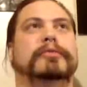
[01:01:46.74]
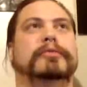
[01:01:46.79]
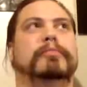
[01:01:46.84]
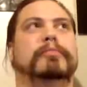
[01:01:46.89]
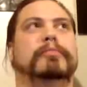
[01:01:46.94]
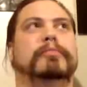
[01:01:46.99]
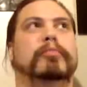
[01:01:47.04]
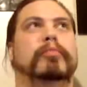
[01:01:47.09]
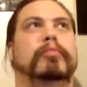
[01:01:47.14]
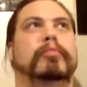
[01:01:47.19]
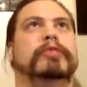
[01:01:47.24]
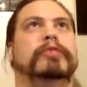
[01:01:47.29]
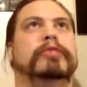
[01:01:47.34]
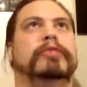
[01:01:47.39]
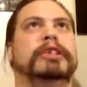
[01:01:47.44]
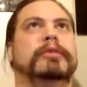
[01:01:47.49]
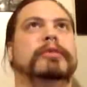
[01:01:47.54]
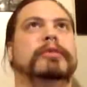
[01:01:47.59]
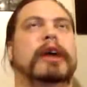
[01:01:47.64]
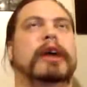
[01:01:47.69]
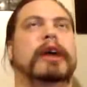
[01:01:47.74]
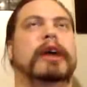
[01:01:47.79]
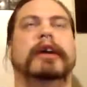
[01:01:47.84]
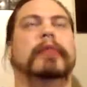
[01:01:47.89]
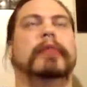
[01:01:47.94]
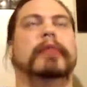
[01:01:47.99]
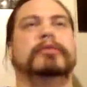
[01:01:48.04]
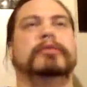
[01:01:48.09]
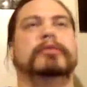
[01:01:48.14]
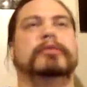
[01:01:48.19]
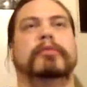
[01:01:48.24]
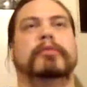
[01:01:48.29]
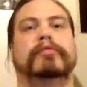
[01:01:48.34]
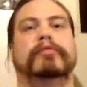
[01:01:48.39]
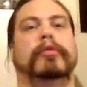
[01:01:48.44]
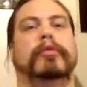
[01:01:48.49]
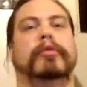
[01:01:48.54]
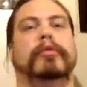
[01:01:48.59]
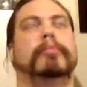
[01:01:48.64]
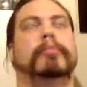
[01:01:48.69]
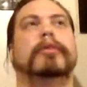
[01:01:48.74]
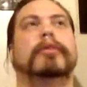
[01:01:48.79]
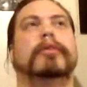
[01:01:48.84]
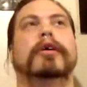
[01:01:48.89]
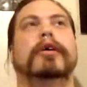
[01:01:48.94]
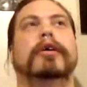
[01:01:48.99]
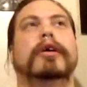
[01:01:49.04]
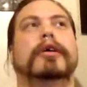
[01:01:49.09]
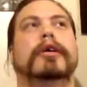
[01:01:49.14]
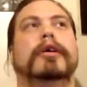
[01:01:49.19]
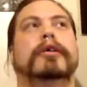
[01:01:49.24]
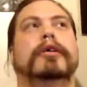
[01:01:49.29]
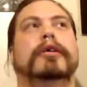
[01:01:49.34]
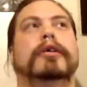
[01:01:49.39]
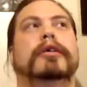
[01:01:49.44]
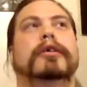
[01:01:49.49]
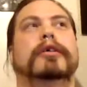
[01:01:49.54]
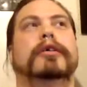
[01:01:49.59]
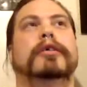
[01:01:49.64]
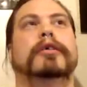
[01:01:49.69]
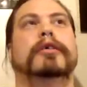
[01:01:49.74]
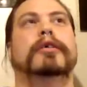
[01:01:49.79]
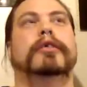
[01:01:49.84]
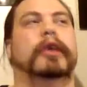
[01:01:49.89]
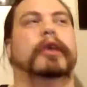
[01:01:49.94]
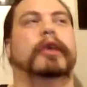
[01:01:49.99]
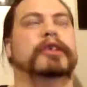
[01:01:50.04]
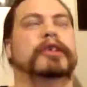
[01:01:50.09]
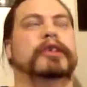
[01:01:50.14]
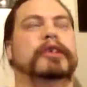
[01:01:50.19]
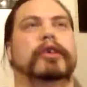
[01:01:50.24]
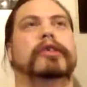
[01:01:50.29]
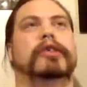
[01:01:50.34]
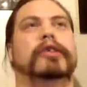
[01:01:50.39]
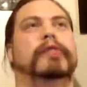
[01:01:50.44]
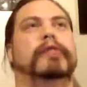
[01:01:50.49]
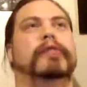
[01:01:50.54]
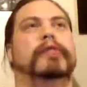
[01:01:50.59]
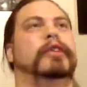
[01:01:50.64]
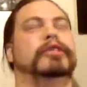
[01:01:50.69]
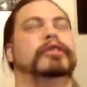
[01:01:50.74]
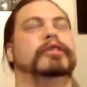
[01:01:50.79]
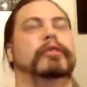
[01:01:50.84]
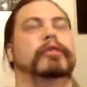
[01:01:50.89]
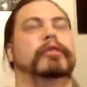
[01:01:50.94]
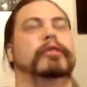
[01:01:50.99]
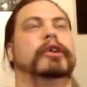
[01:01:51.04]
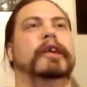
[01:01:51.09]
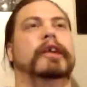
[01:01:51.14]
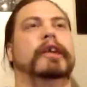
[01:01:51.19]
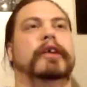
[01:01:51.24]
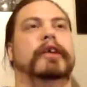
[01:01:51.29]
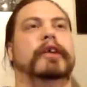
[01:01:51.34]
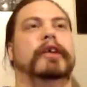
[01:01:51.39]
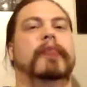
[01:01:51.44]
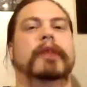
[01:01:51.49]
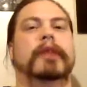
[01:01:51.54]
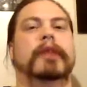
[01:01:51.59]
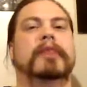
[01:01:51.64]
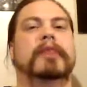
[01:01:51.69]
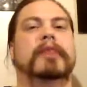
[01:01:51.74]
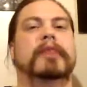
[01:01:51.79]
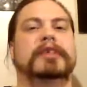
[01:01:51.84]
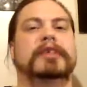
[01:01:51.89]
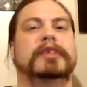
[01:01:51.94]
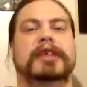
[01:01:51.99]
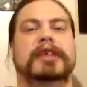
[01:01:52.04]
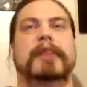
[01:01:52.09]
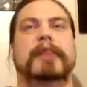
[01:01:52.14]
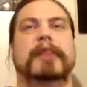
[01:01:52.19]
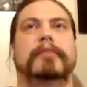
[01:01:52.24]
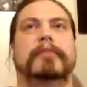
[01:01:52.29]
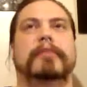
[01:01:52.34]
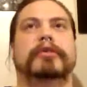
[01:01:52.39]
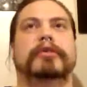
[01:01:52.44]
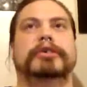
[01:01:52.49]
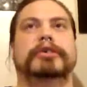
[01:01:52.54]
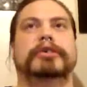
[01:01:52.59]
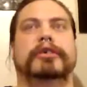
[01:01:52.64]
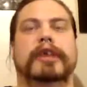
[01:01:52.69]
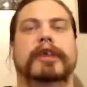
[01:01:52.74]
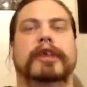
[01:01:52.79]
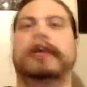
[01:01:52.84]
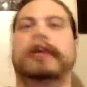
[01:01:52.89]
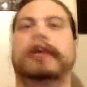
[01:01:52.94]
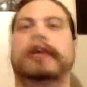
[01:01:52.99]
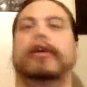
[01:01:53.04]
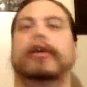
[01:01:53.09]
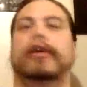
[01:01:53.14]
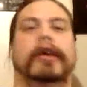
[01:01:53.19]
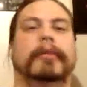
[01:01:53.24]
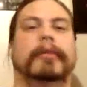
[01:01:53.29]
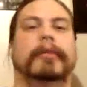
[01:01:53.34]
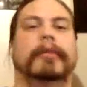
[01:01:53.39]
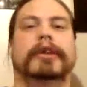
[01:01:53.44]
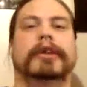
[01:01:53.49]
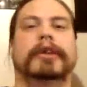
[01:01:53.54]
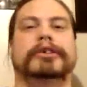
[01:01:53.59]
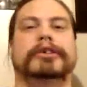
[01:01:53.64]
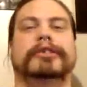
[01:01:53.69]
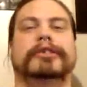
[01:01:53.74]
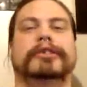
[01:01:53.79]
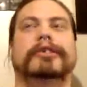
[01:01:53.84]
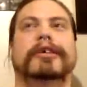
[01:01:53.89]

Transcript: who, since he was before, his earlier videos are really not that great, but he makes stop motion Lego animation.